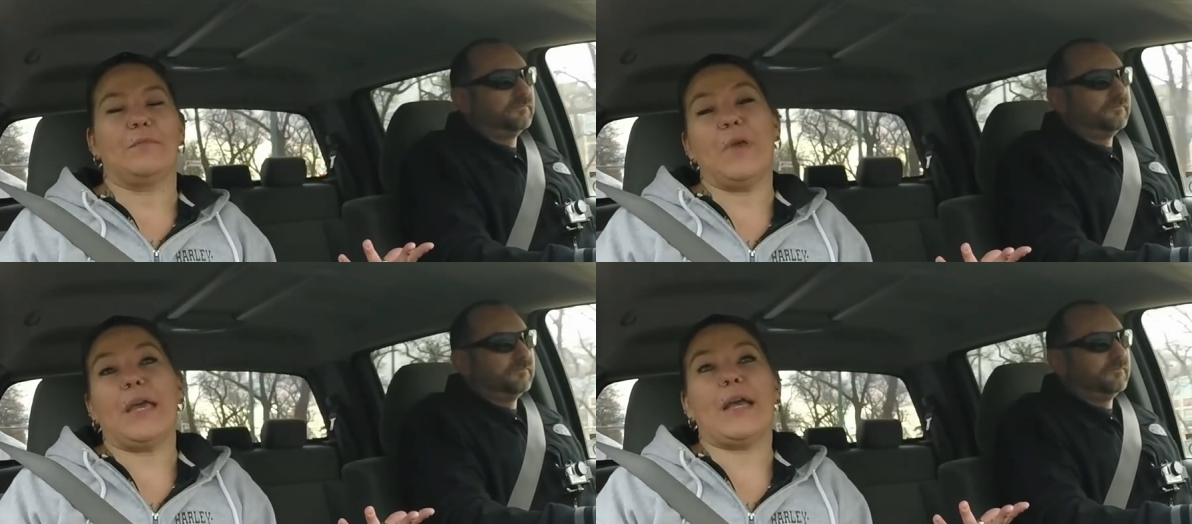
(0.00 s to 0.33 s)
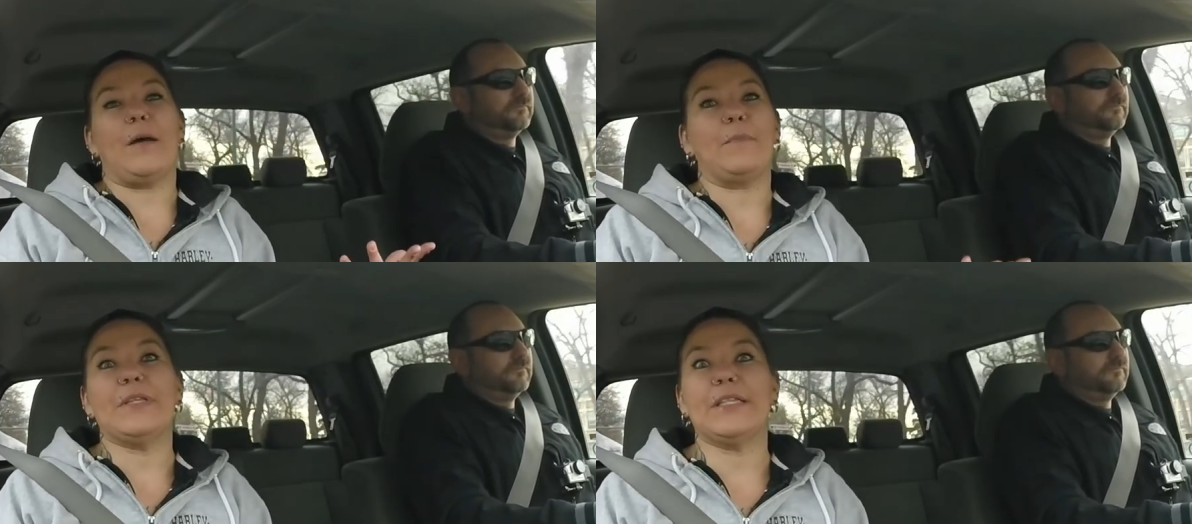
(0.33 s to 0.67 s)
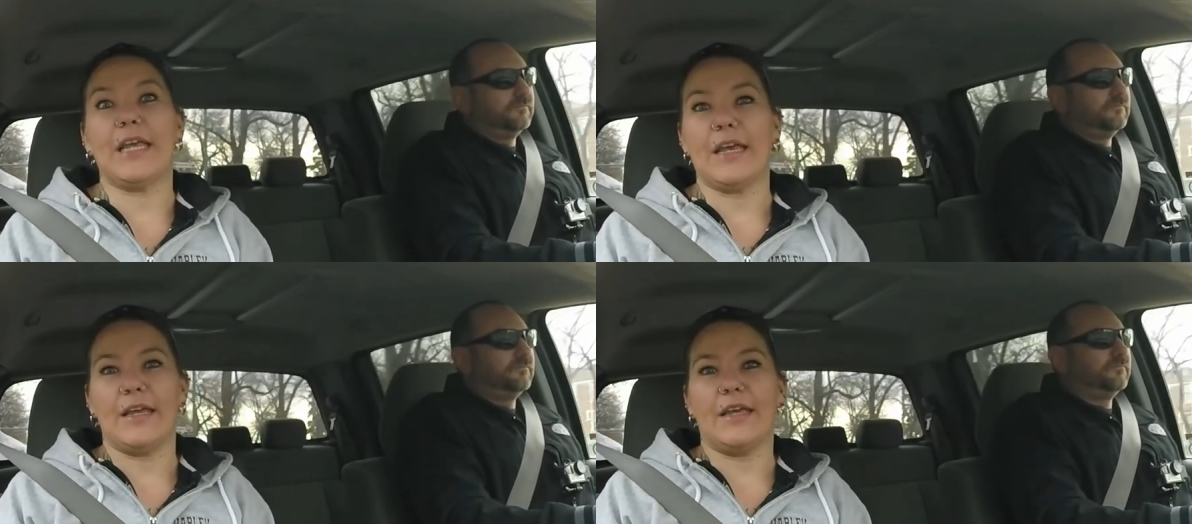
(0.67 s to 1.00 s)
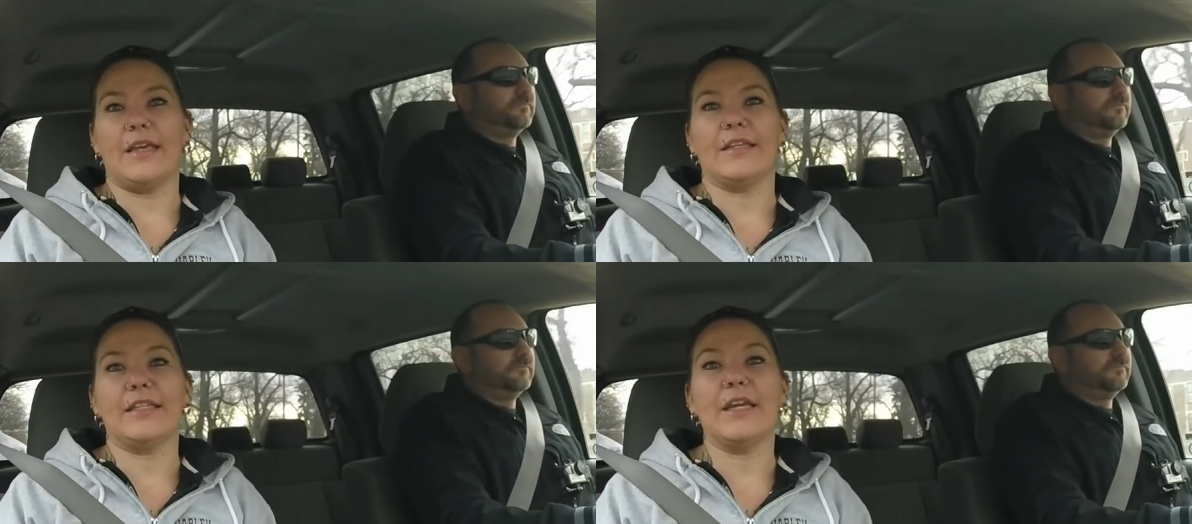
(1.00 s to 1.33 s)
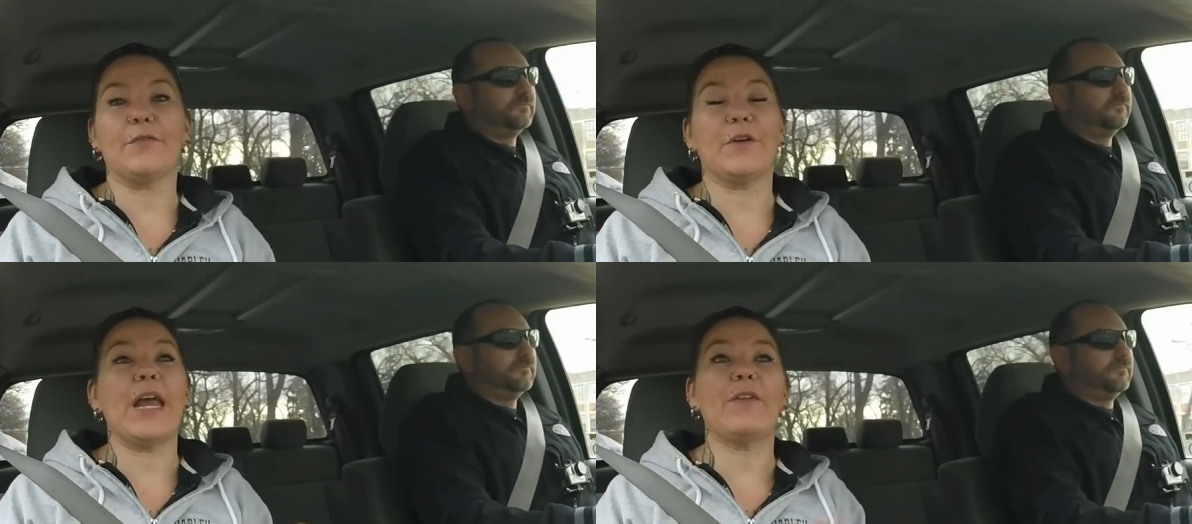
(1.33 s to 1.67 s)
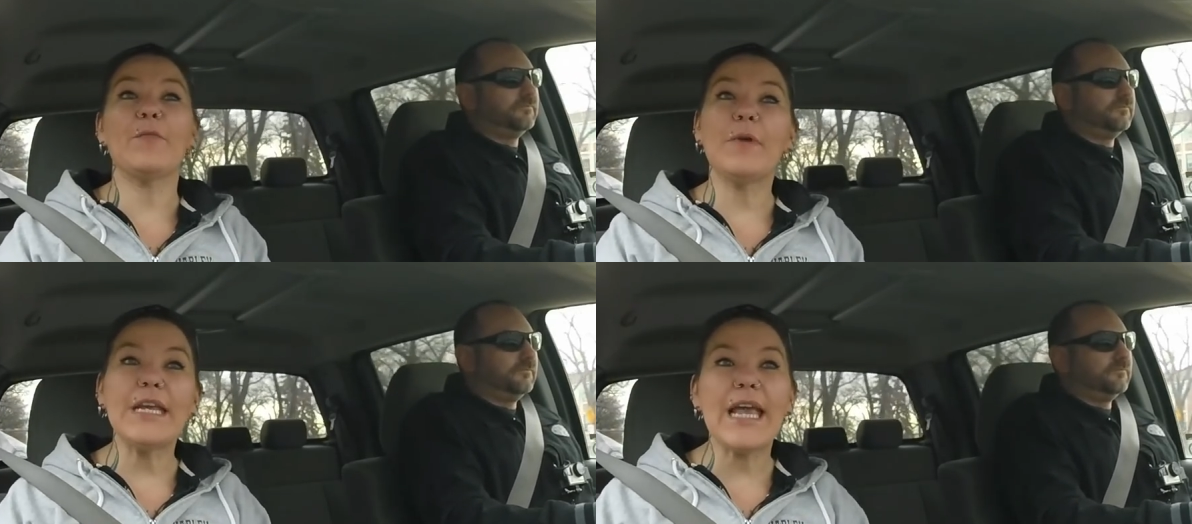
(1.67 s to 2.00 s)
Speaker 1: pickup is is different.
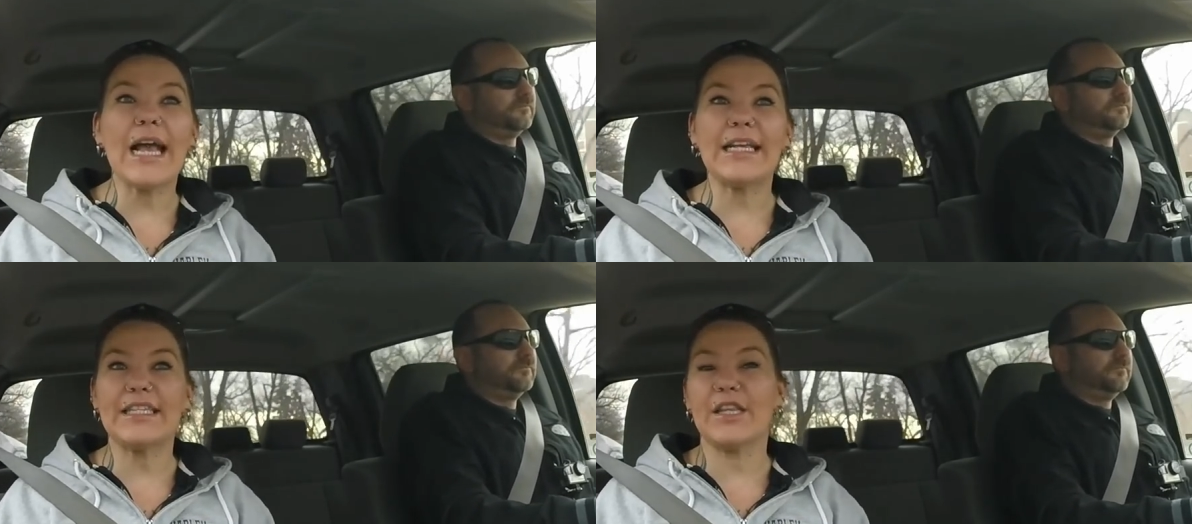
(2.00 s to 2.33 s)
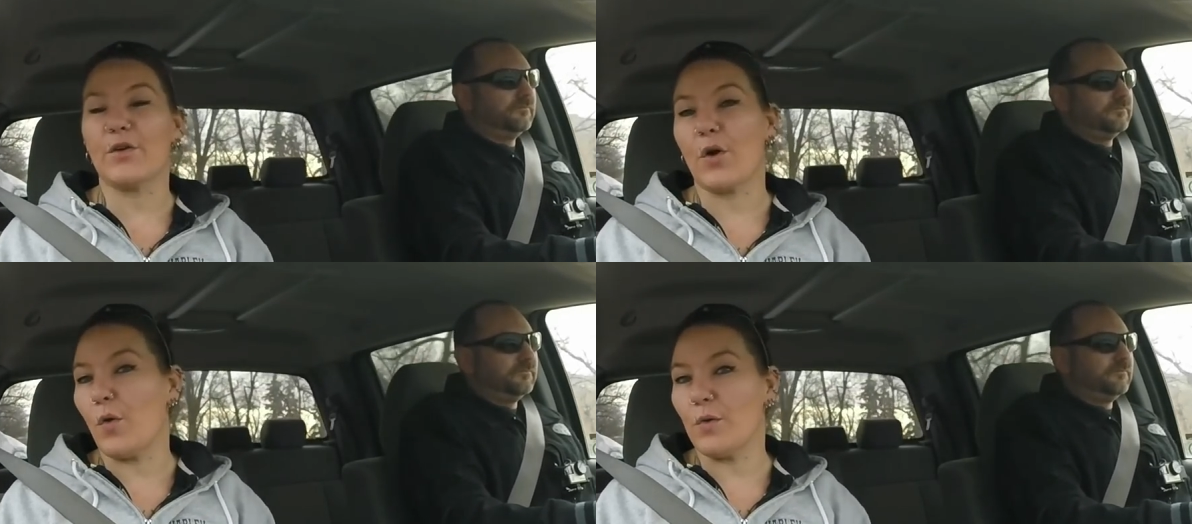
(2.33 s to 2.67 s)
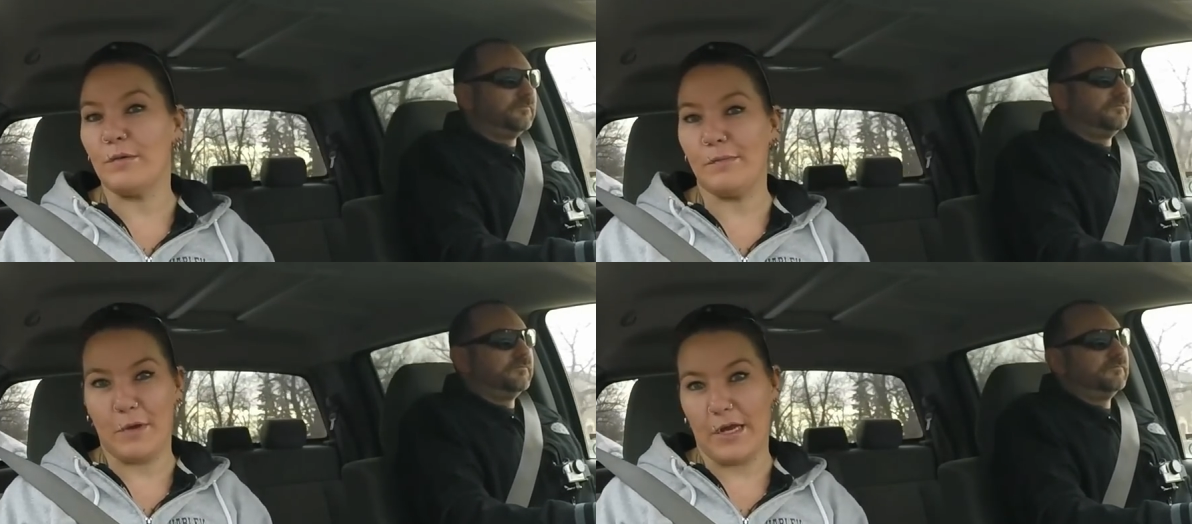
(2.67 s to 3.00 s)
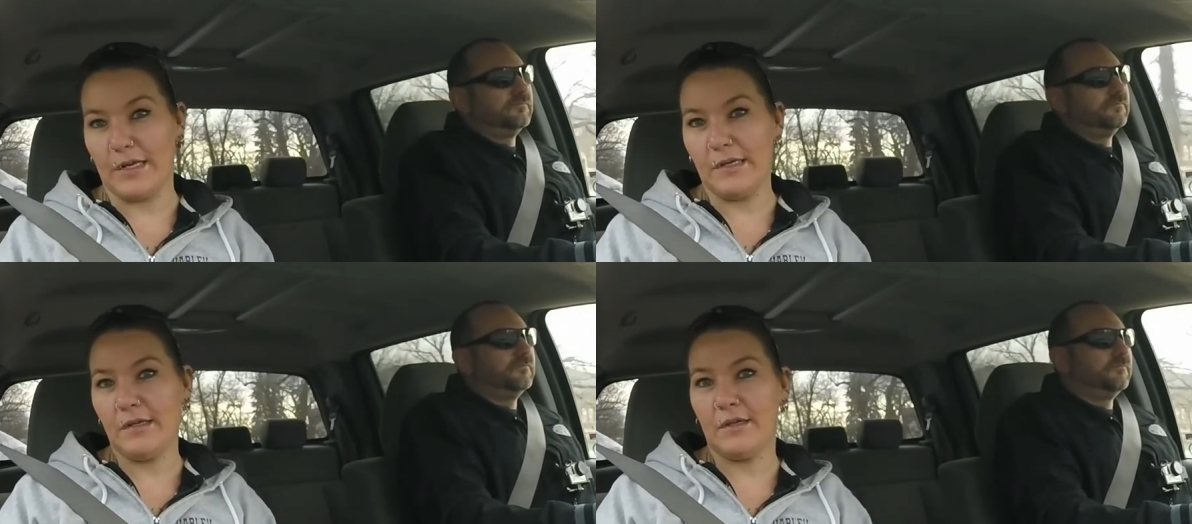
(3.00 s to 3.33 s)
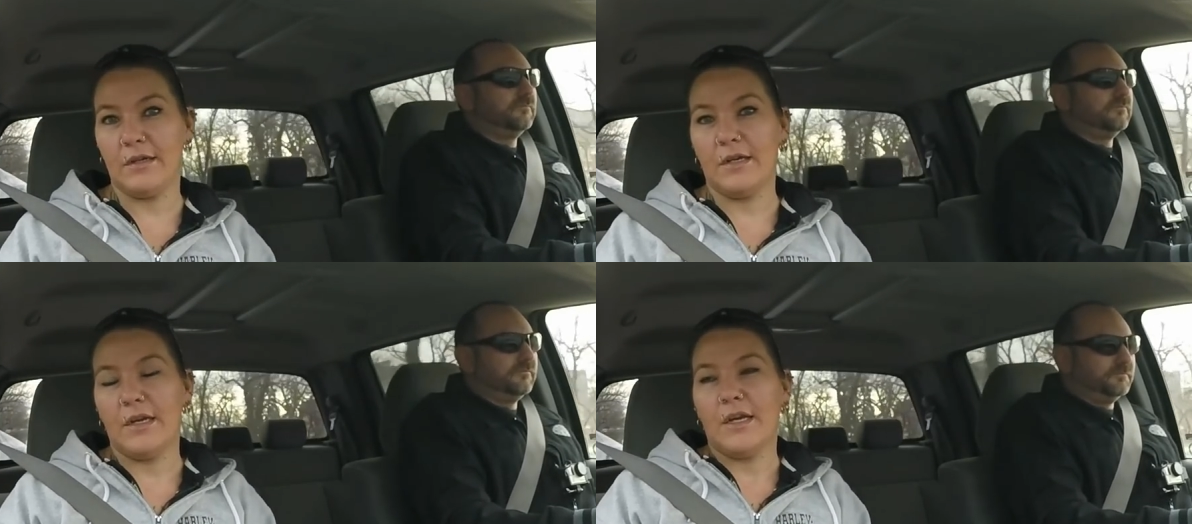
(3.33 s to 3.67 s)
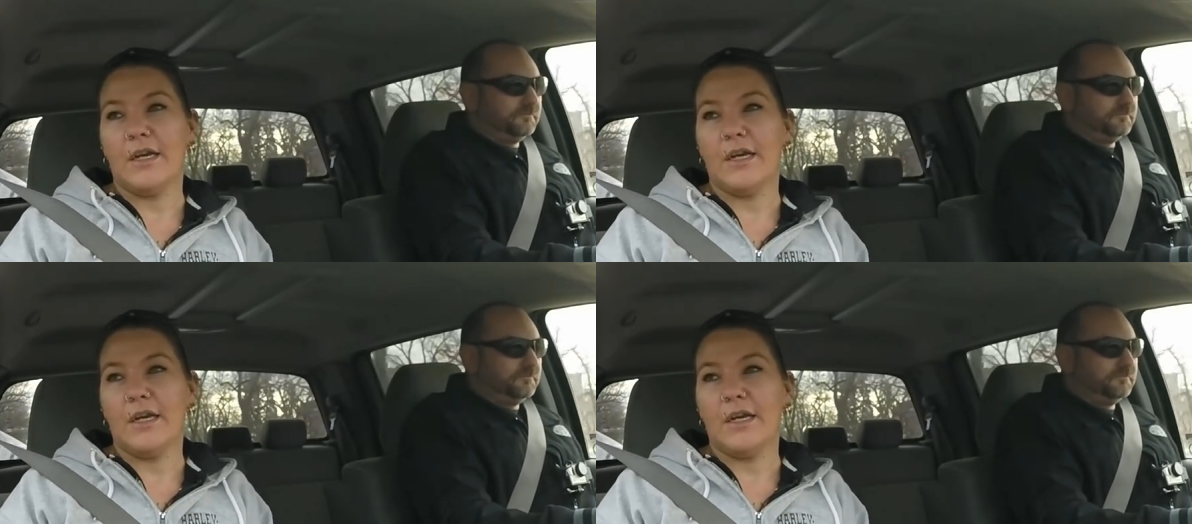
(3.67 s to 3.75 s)
Everybody has their own bin.